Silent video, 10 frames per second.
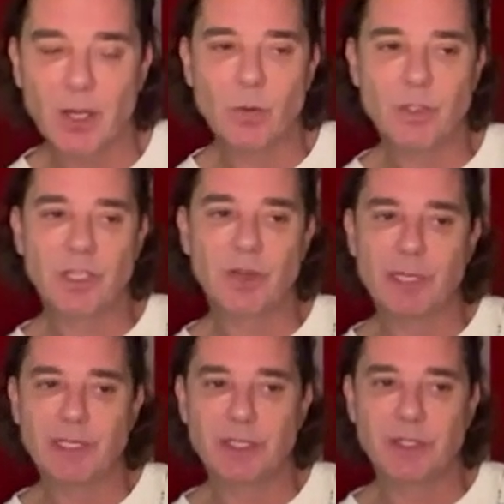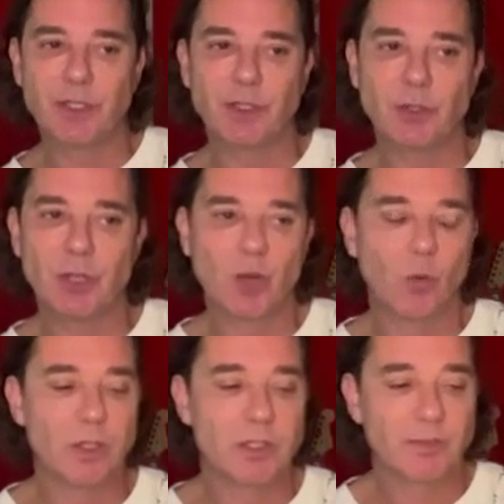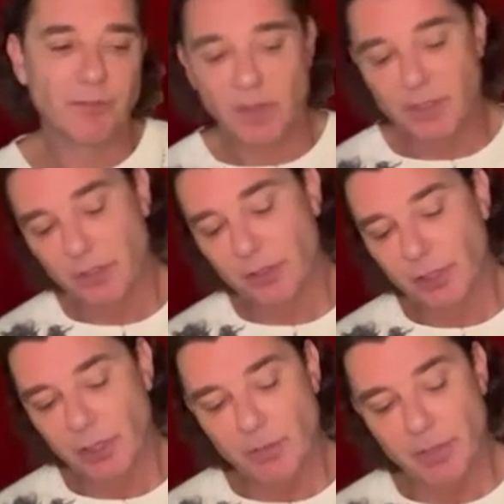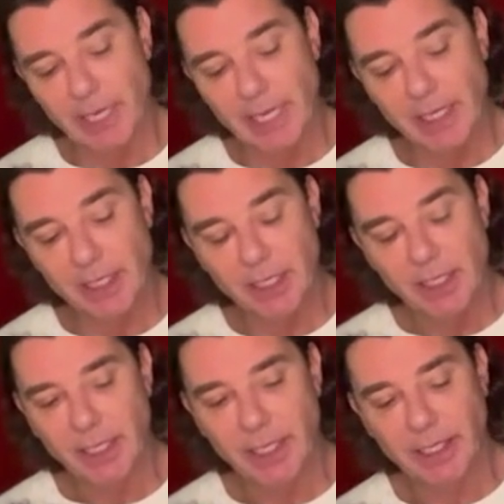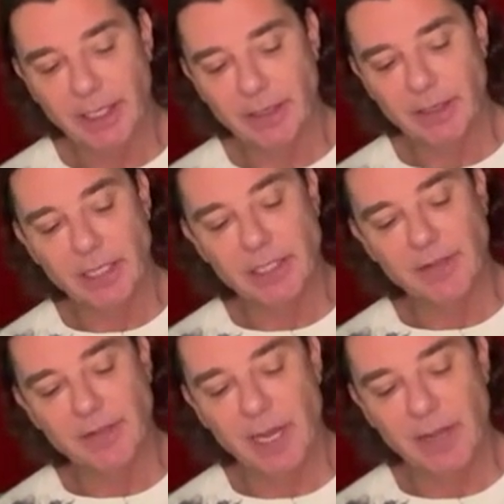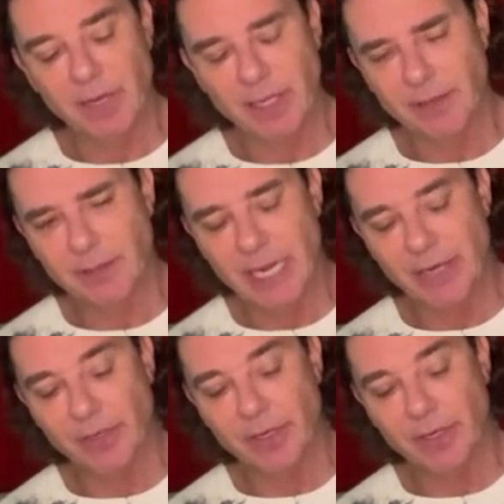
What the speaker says: was committed to, once the first show began in 95, like January